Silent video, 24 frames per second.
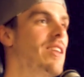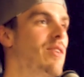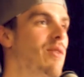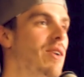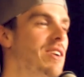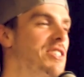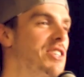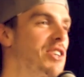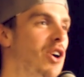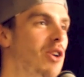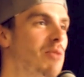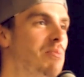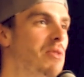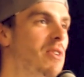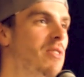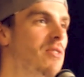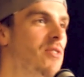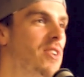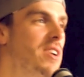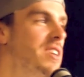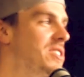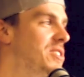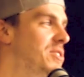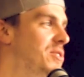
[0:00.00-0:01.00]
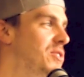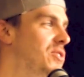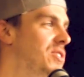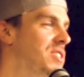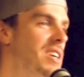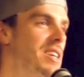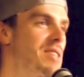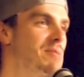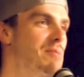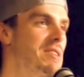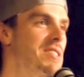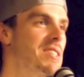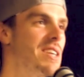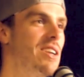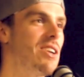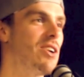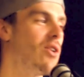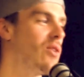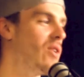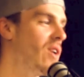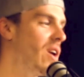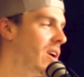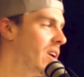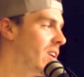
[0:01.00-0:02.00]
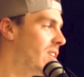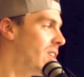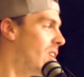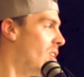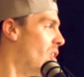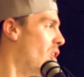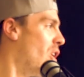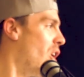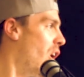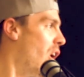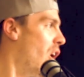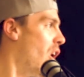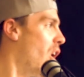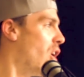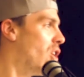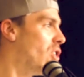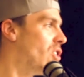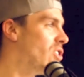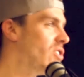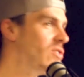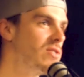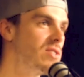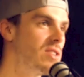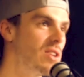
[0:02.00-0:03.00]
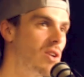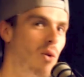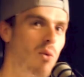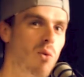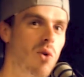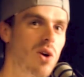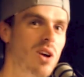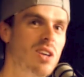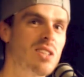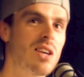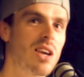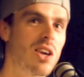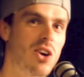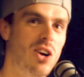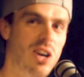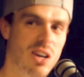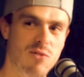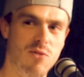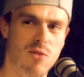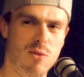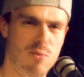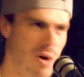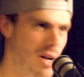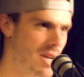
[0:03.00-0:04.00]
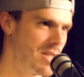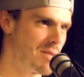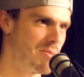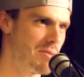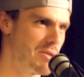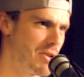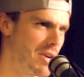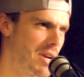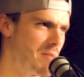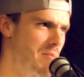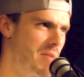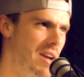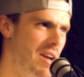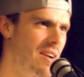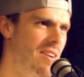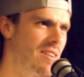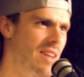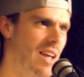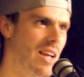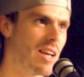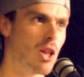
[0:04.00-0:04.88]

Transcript: And then you watch the GoPro footage 6 months later. You go, is it good for monkeys to be drinking beer?